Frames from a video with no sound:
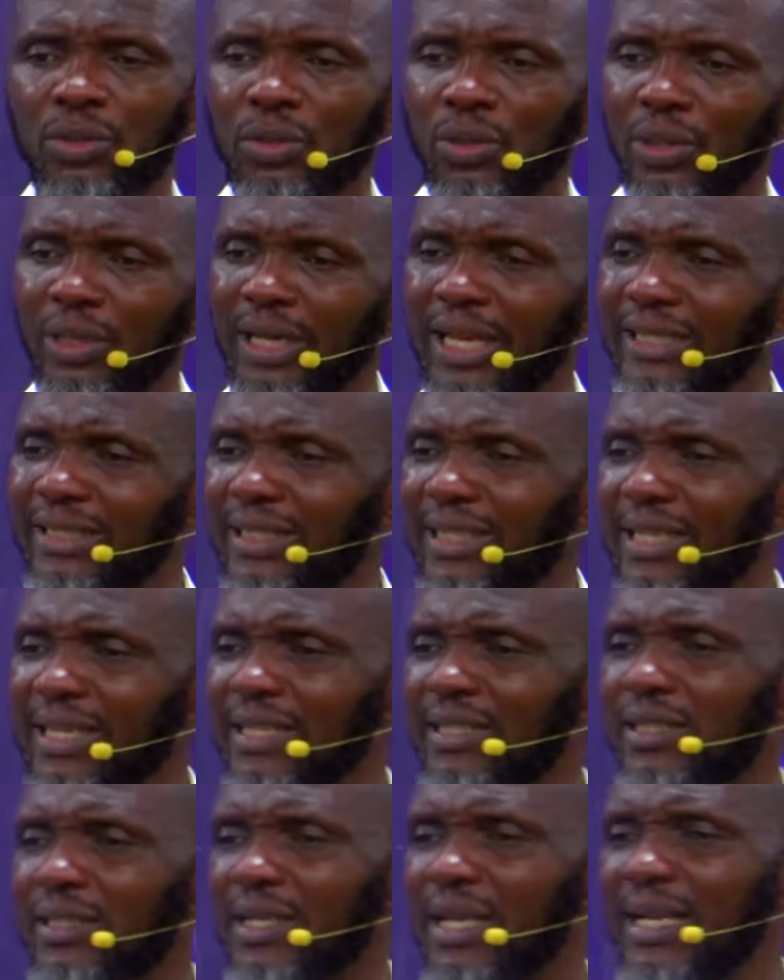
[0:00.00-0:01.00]
let
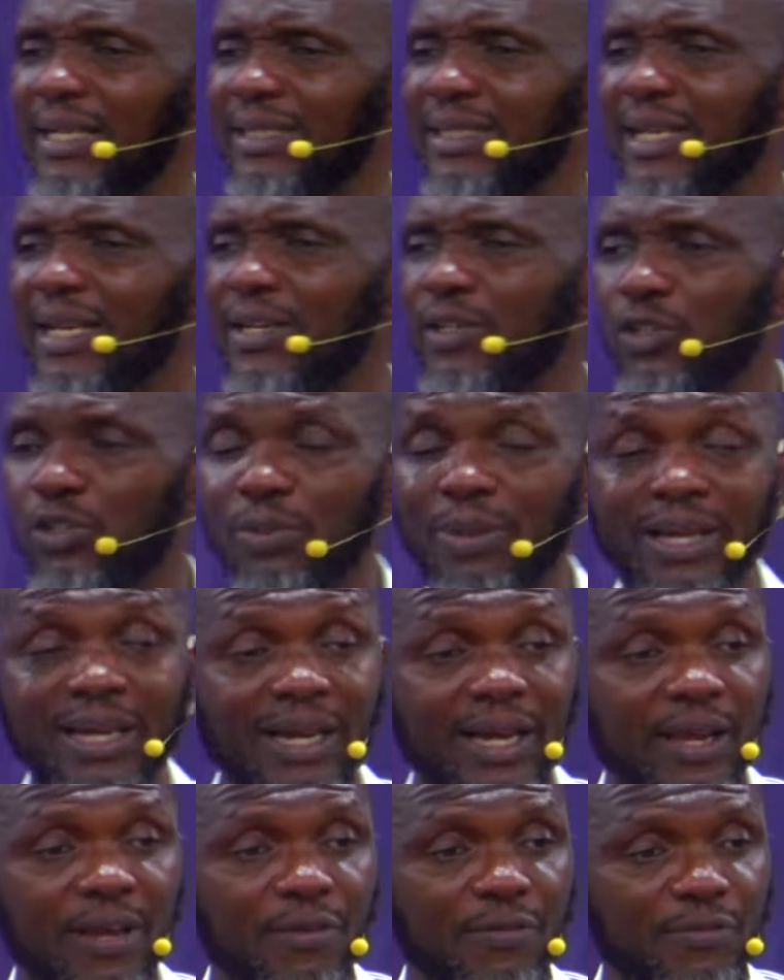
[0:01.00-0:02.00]
it enter into my
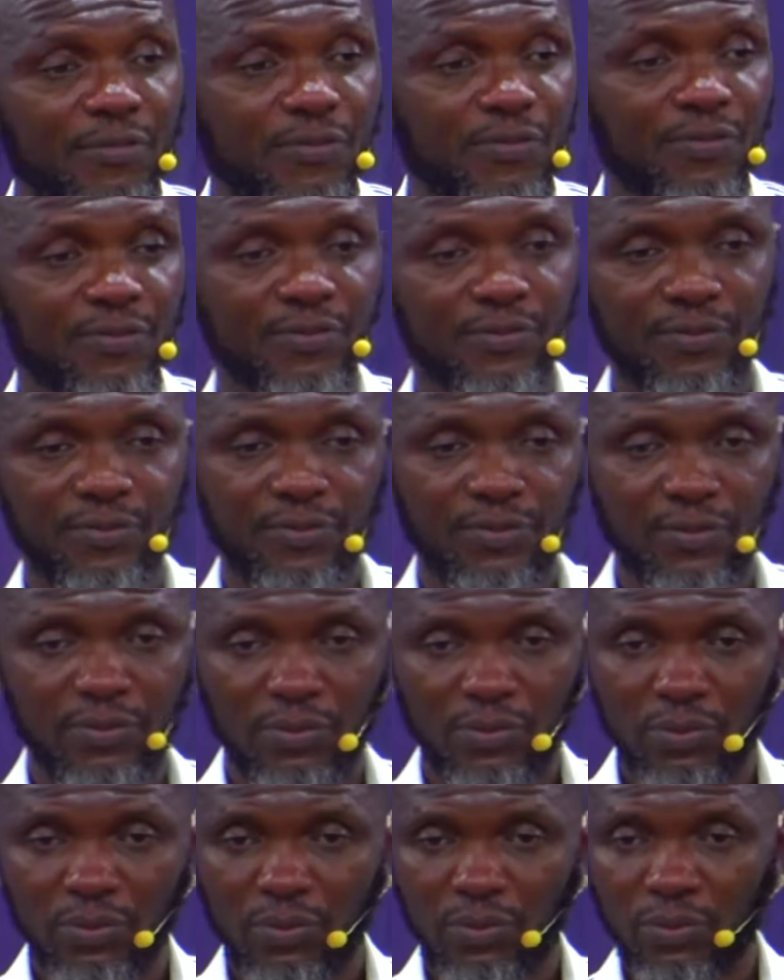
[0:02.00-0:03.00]
life
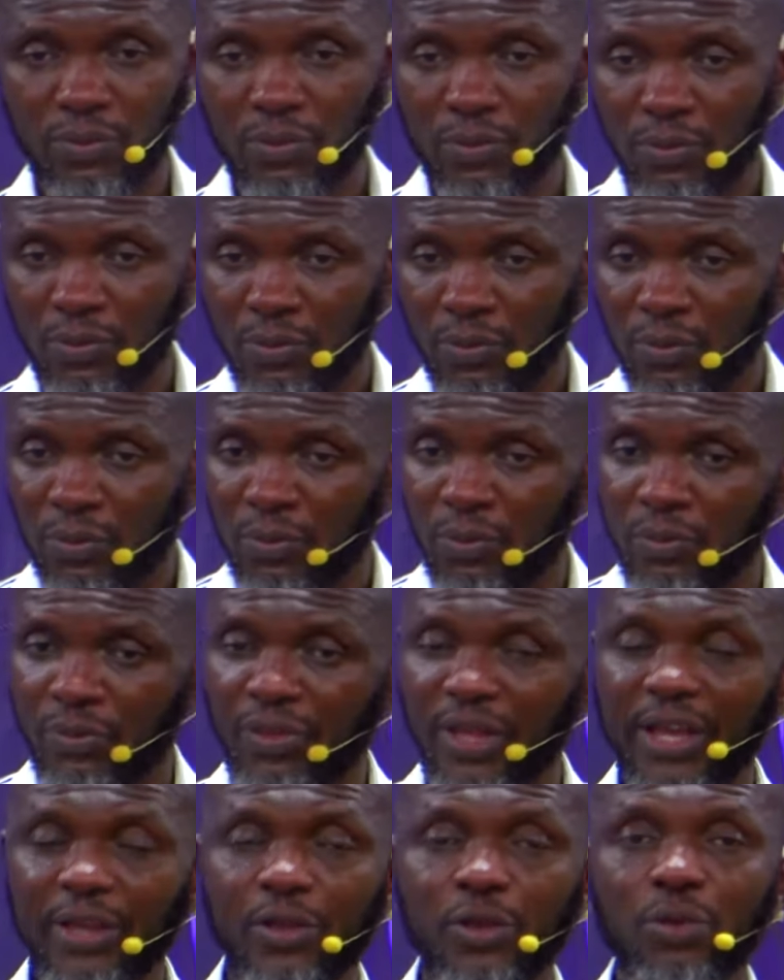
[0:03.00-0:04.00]

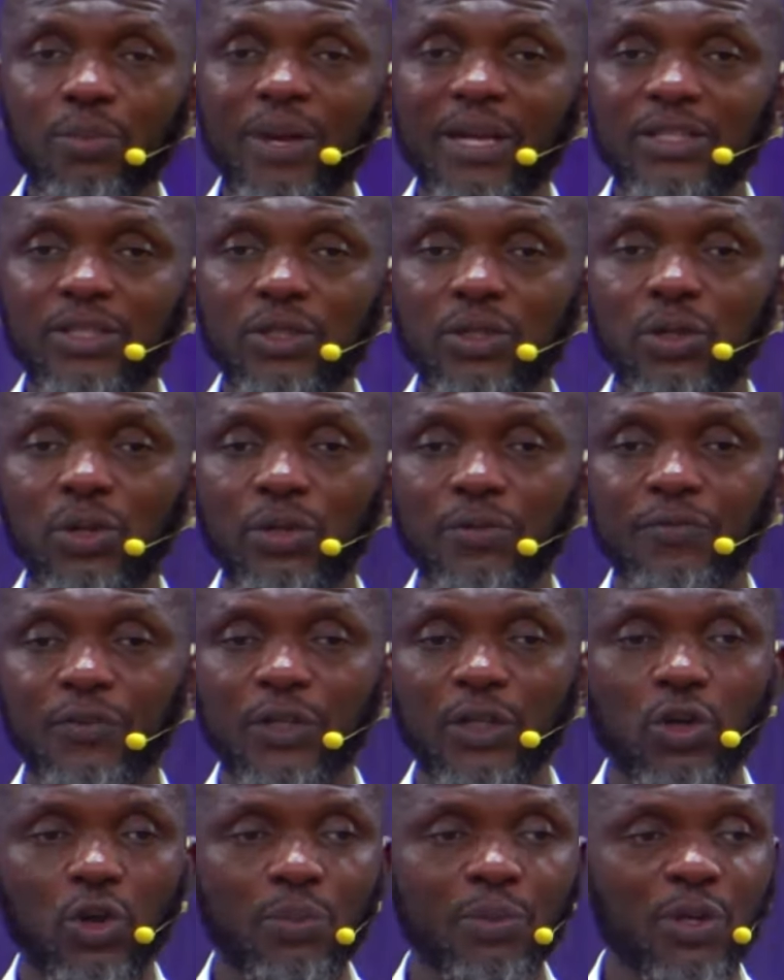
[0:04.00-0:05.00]
Thank you, mighty God, for
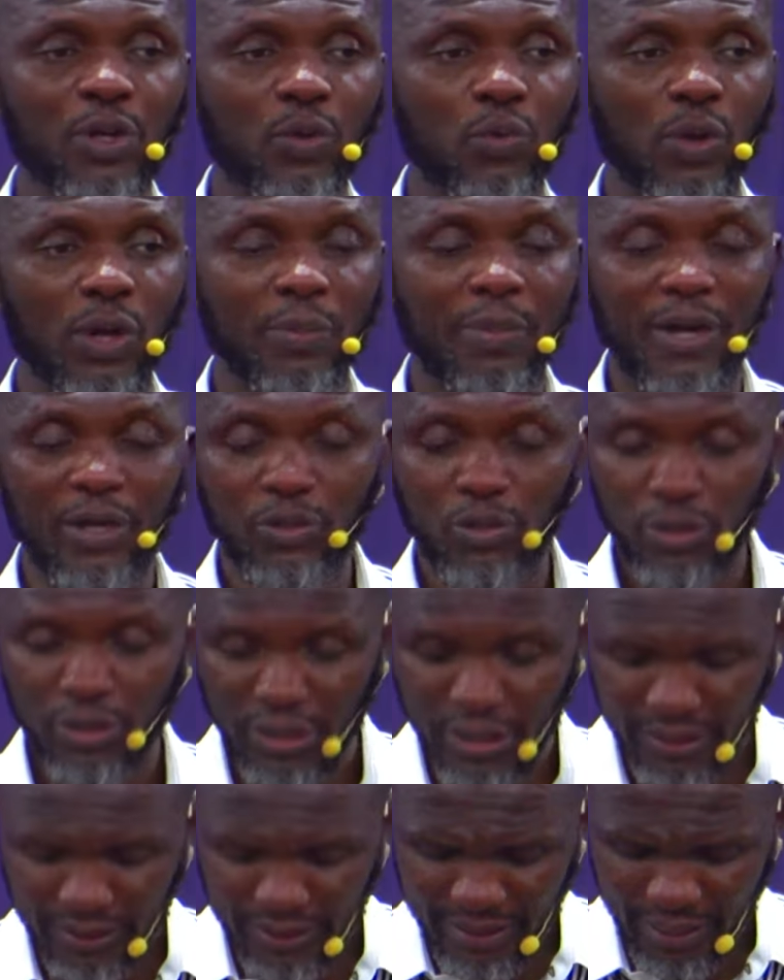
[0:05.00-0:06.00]
the communion we're about to
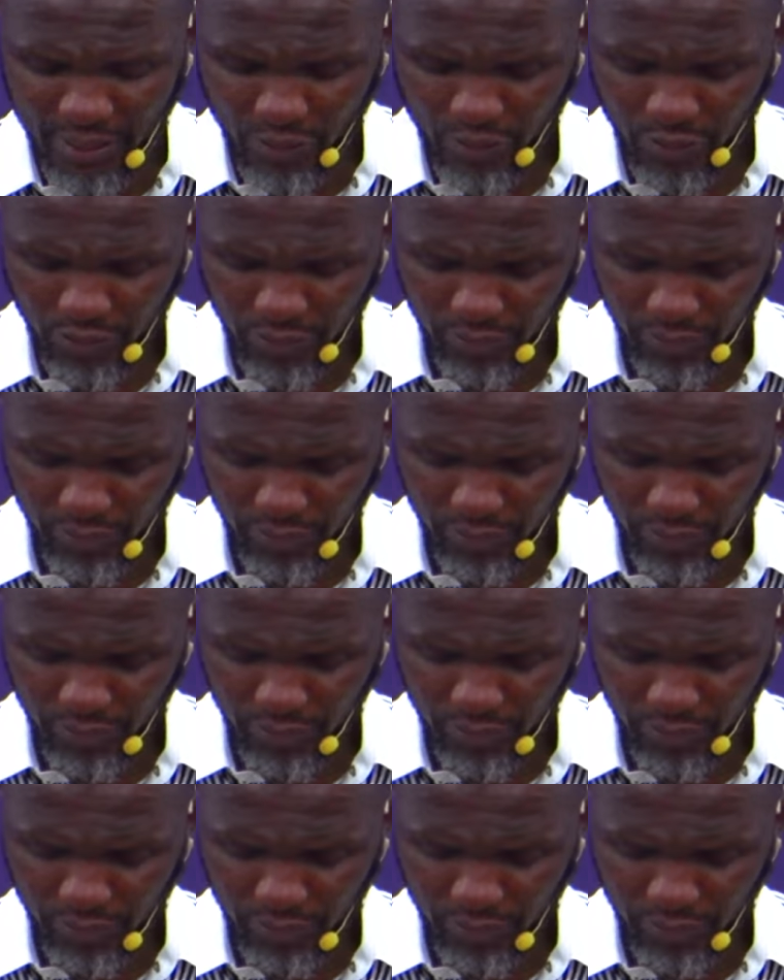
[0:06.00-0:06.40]
take now.